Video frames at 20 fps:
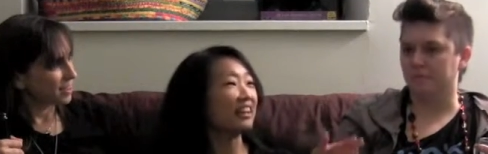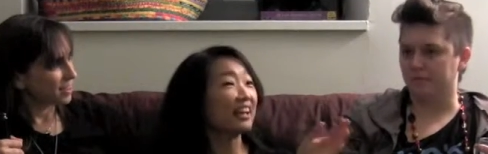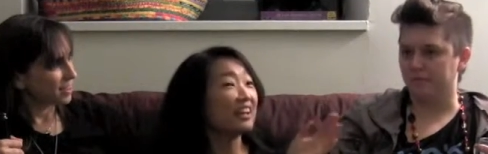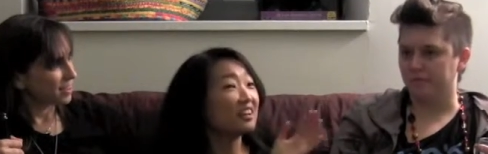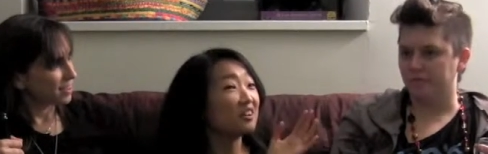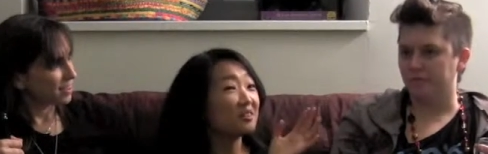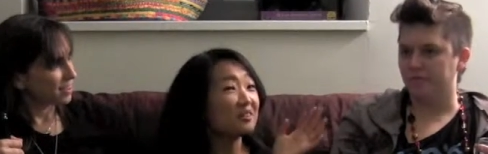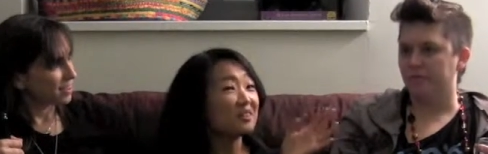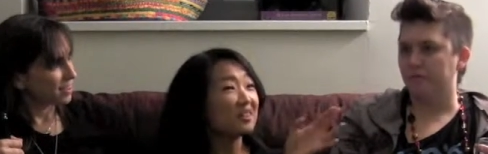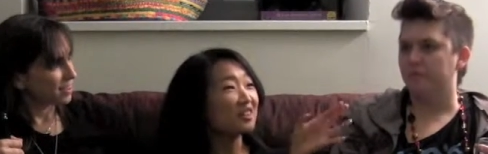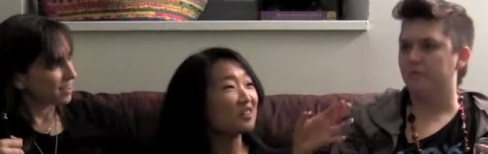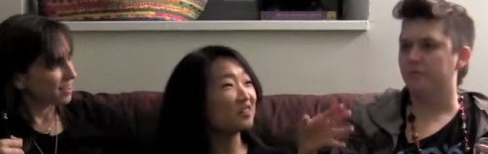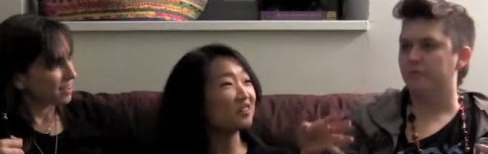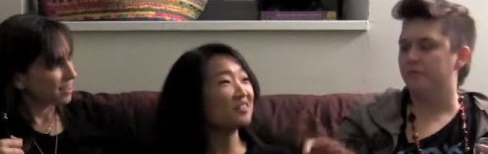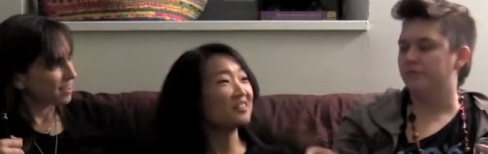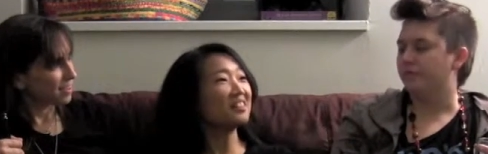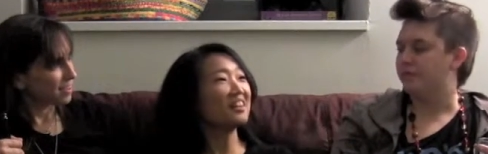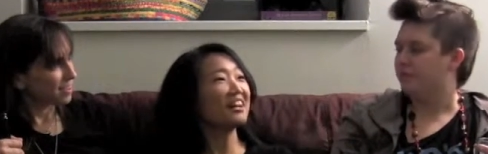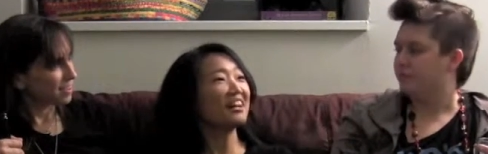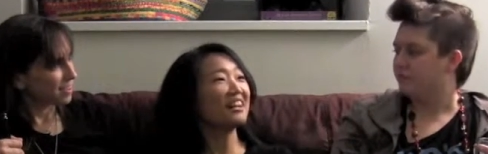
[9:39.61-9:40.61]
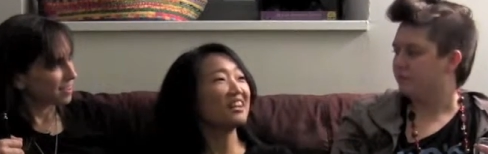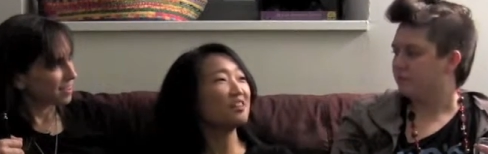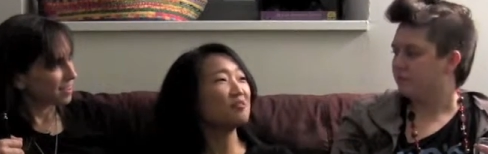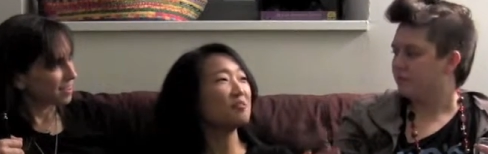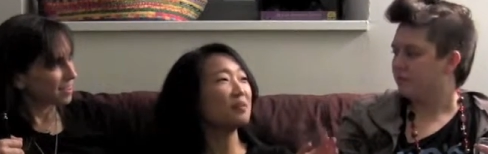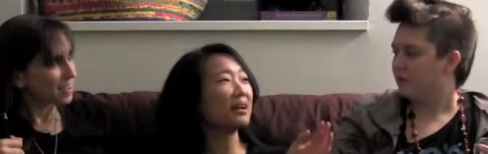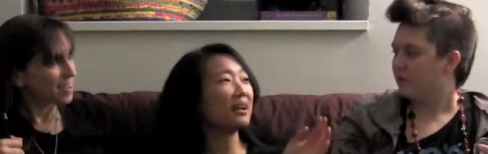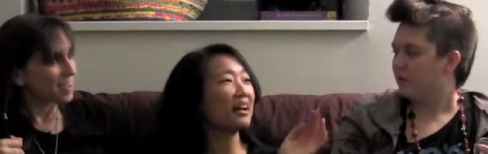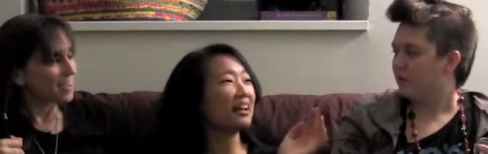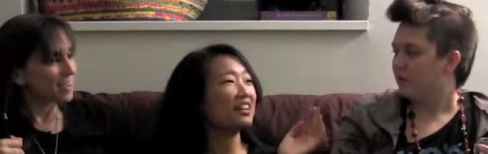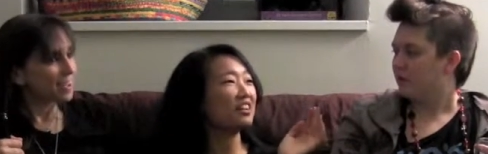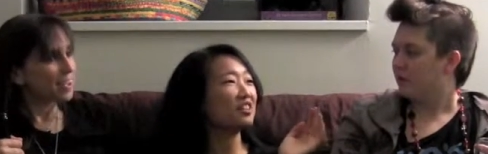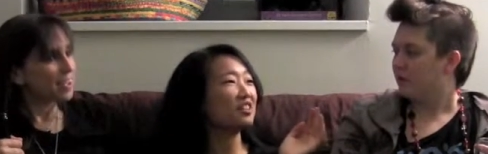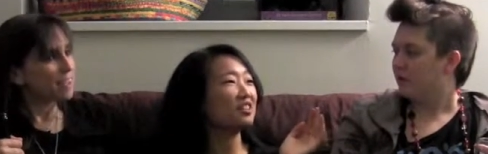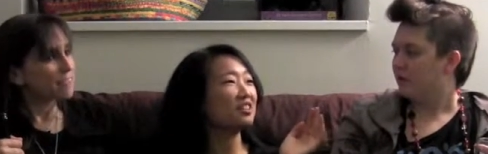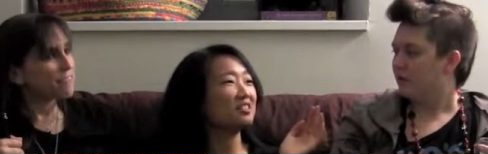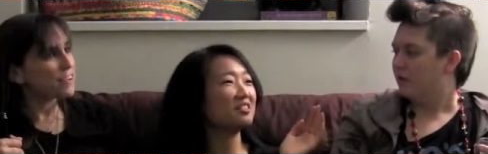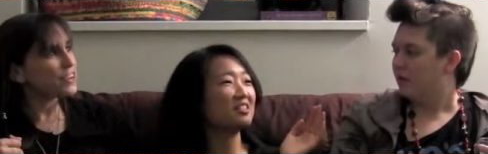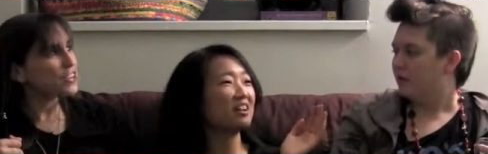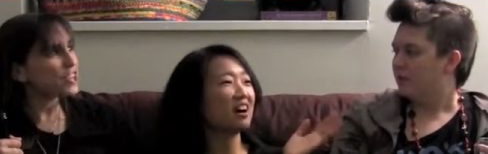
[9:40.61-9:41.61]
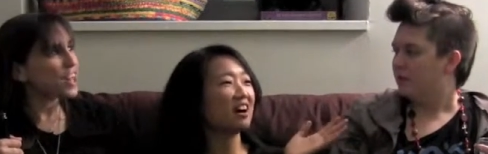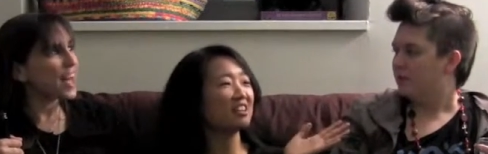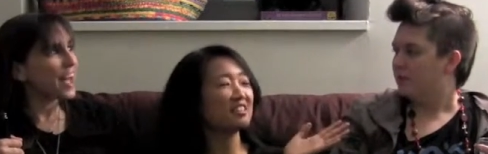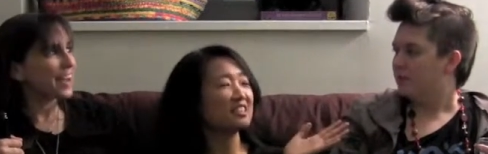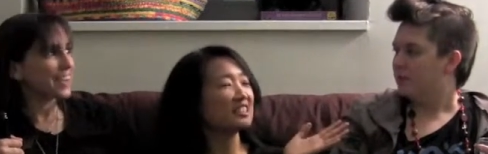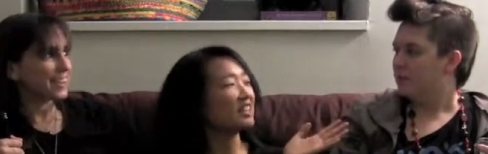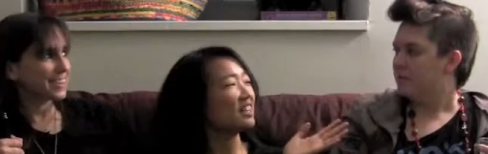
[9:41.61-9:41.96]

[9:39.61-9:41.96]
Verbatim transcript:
Speaker 1: Like I know what they look like, but I could Fish not legs.